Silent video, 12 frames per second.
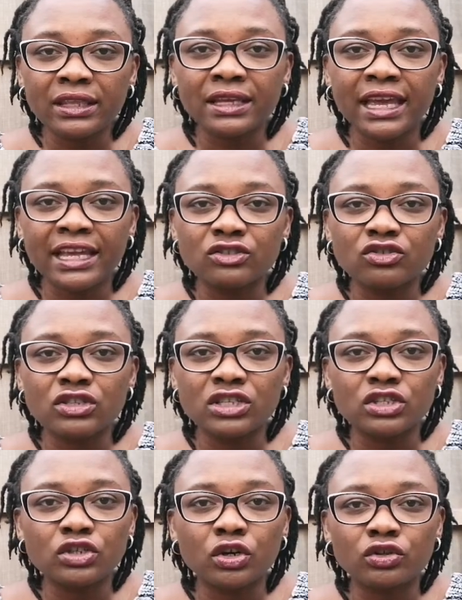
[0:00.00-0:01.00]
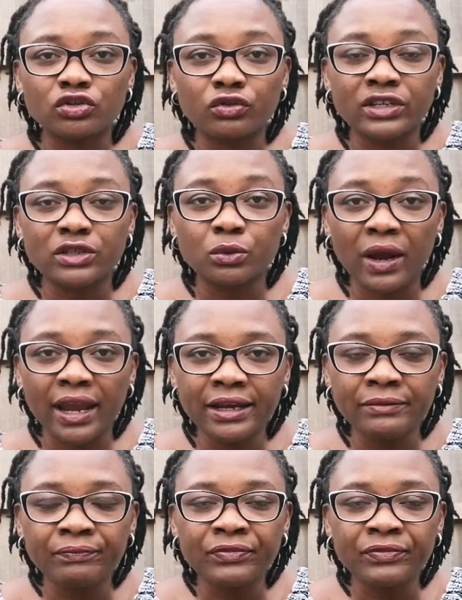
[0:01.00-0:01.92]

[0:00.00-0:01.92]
in case you need to go straight away.